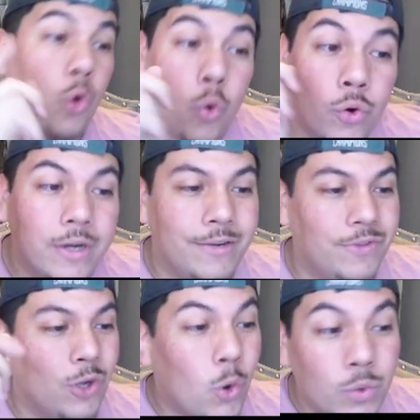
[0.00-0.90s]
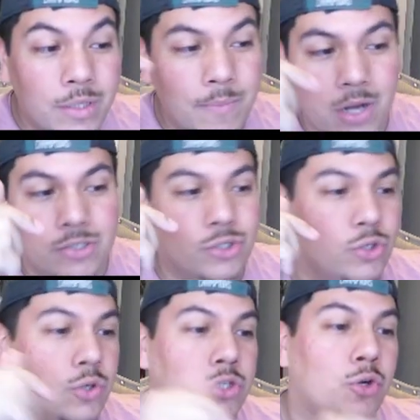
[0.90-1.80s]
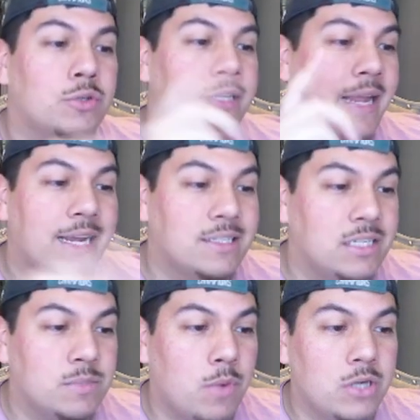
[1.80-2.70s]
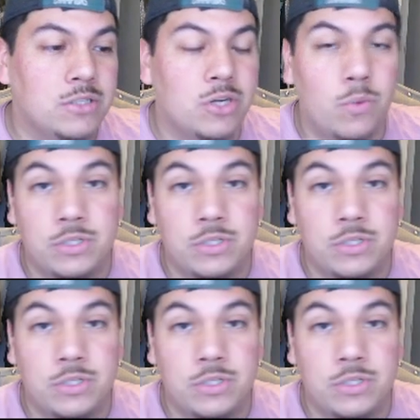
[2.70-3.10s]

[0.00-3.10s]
or if the only monster you control is an Xyz monster,